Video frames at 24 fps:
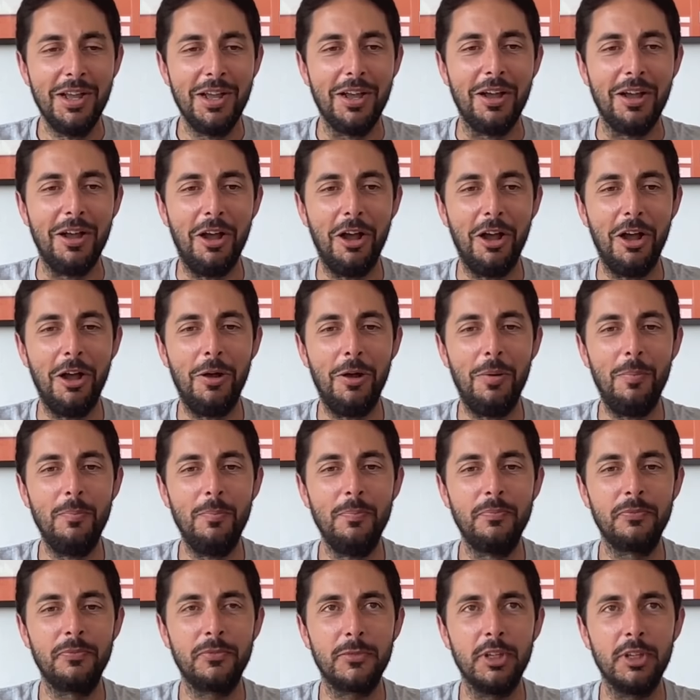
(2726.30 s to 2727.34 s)

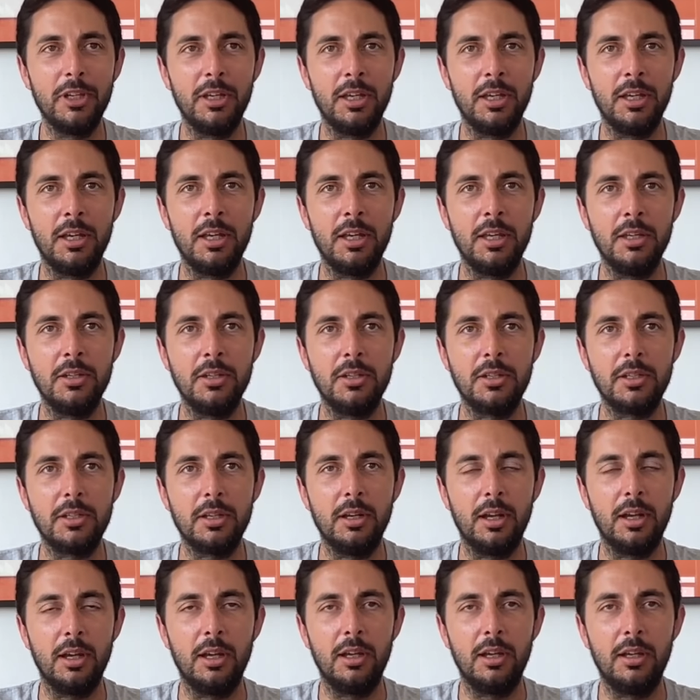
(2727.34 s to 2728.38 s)
um, is
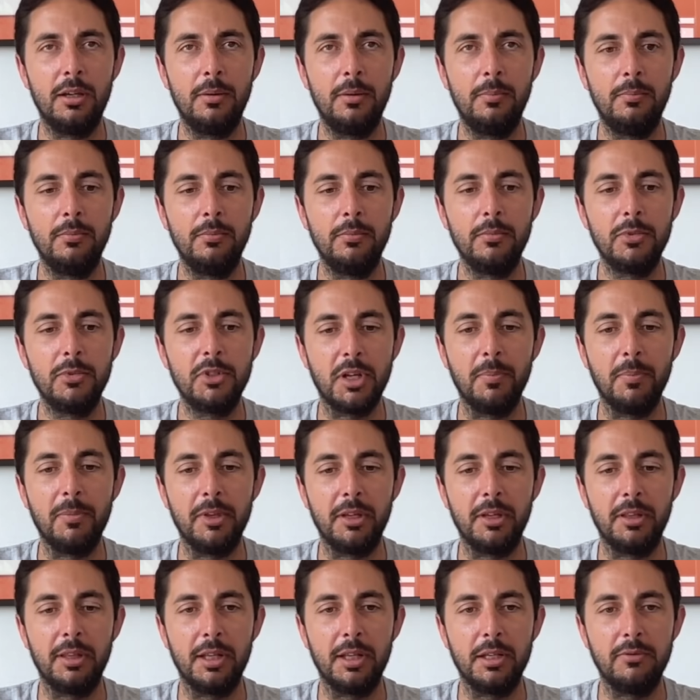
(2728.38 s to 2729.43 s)
um,
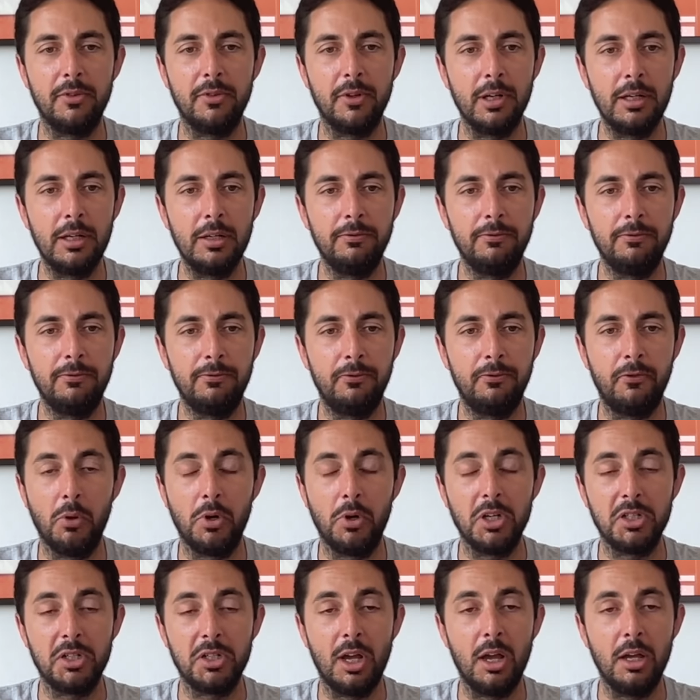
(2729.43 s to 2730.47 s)
something that's very
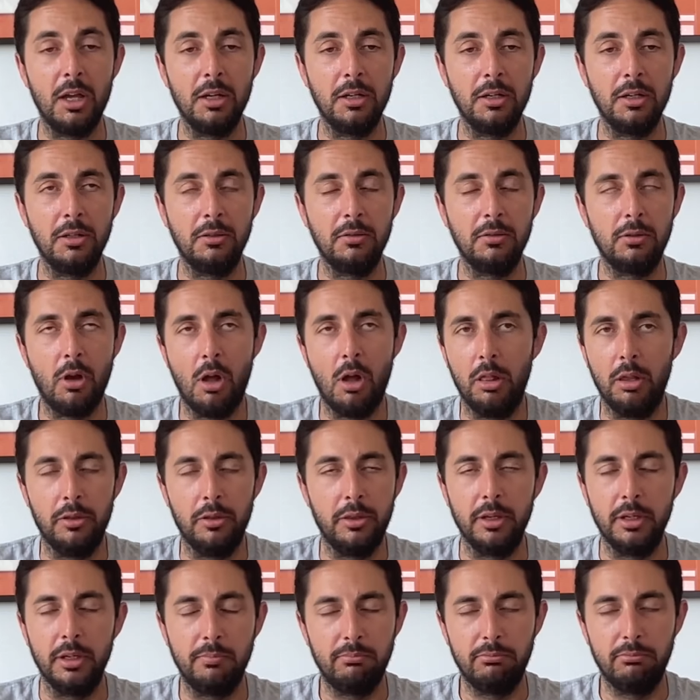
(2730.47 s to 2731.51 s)
focused on and call it
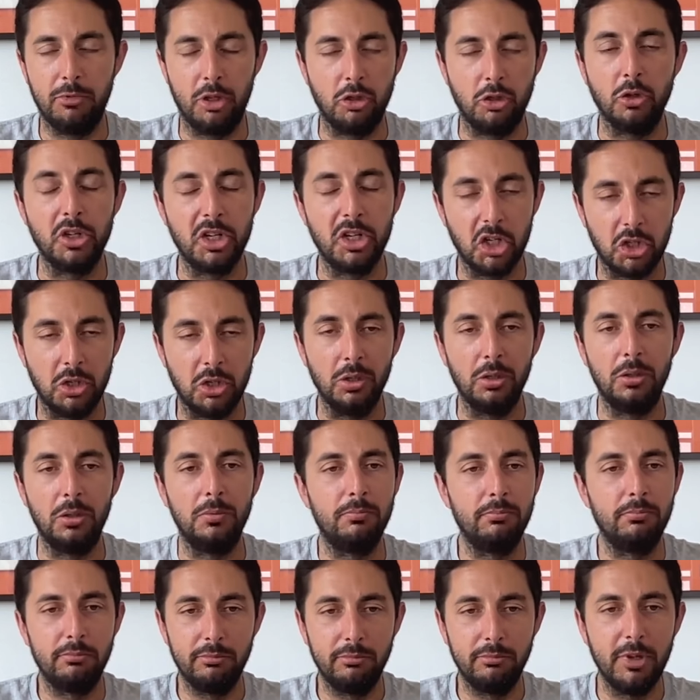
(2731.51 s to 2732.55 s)
the, the
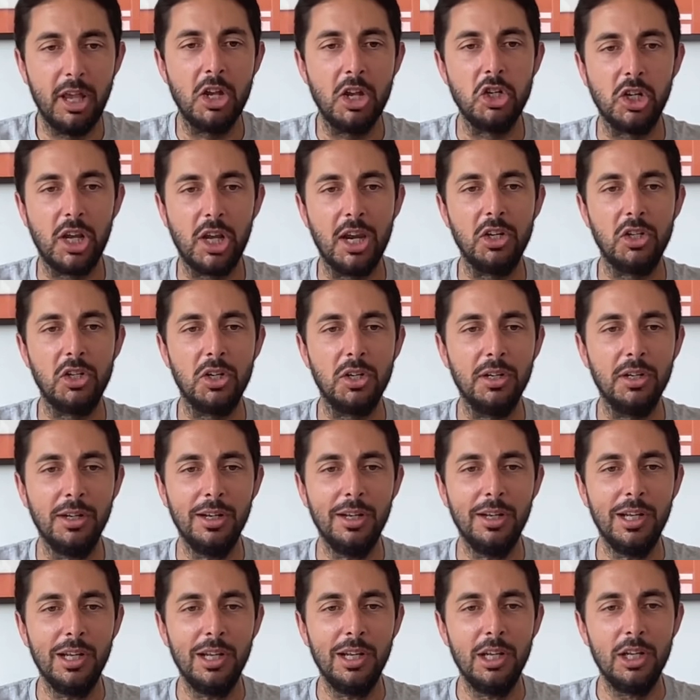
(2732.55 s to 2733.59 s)
traditional education
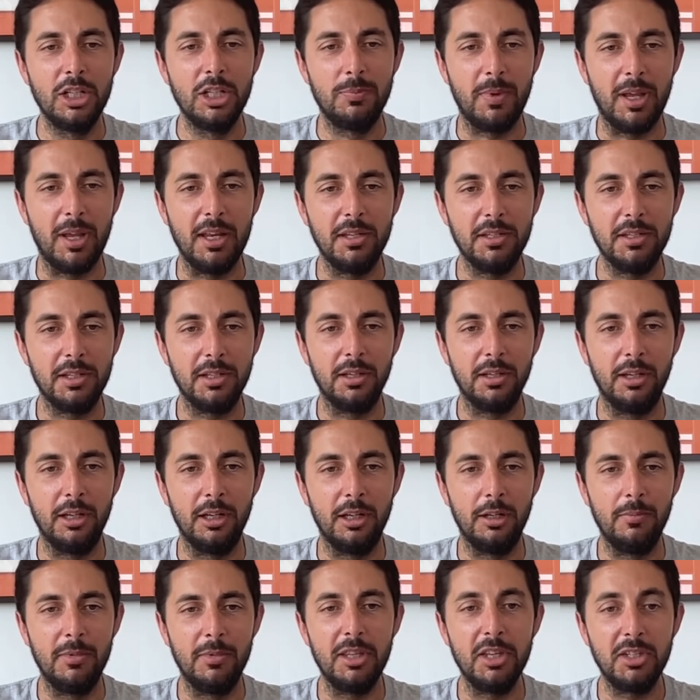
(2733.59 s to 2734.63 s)
space
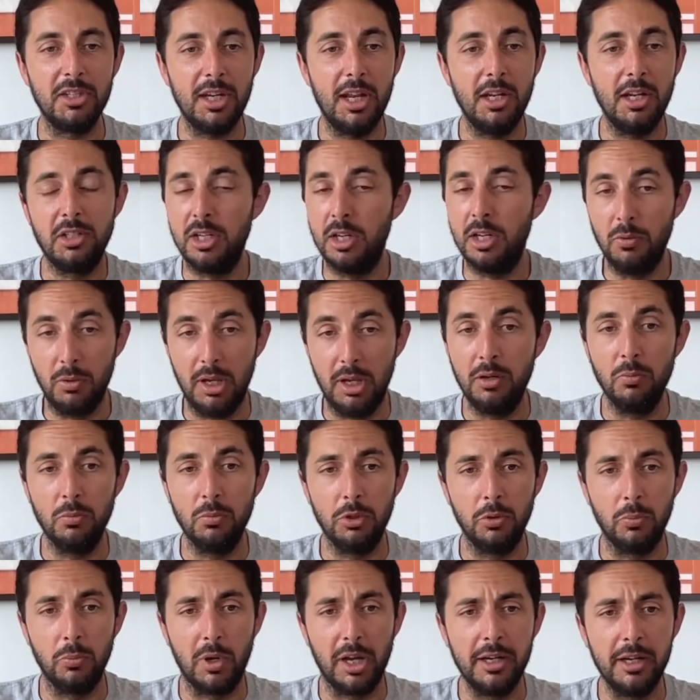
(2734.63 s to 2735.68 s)
um, in the States and, and
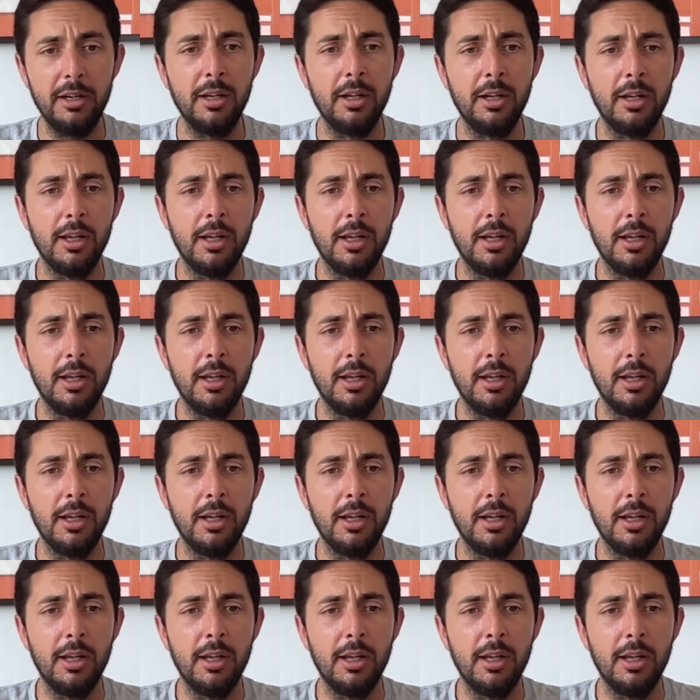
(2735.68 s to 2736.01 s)
worldwide.